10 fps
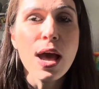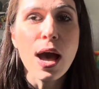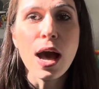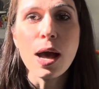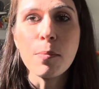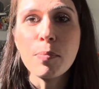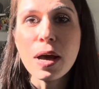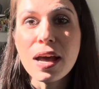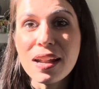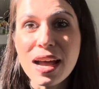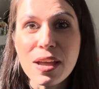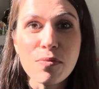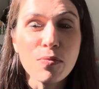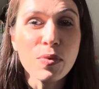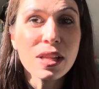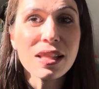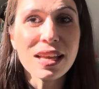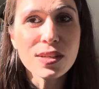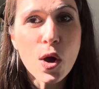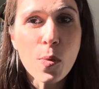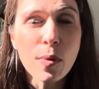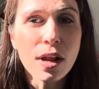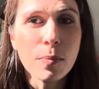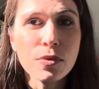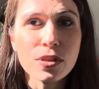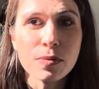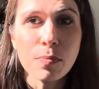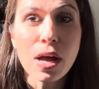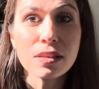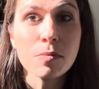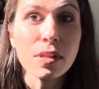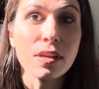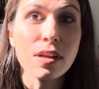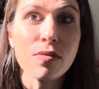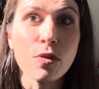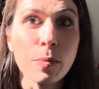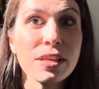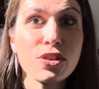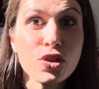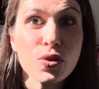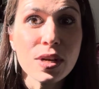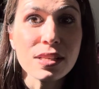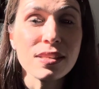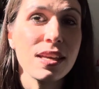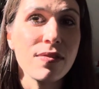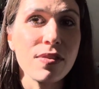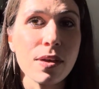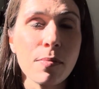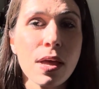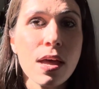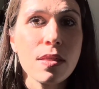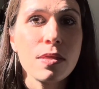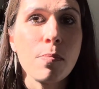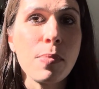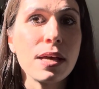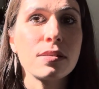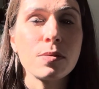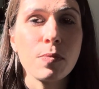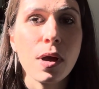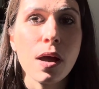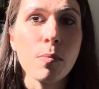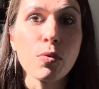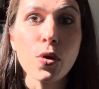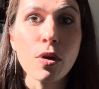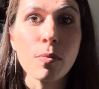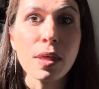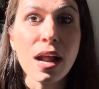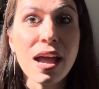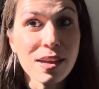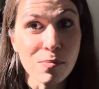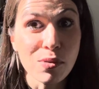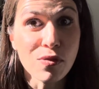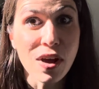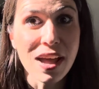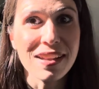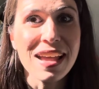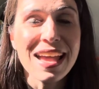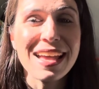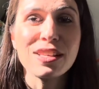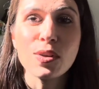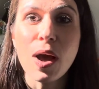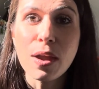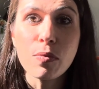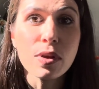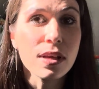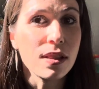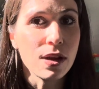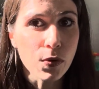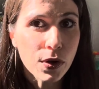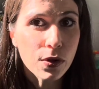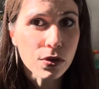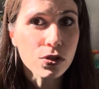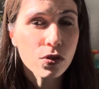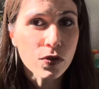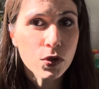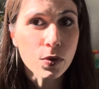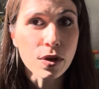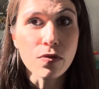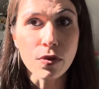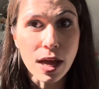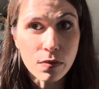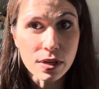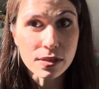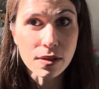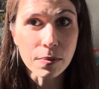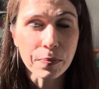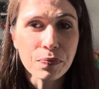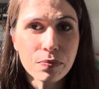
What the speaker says: But I really like to open up just possibility for my students and give them the best program that I can provide. And so I really like Royal Conservatory for that reason.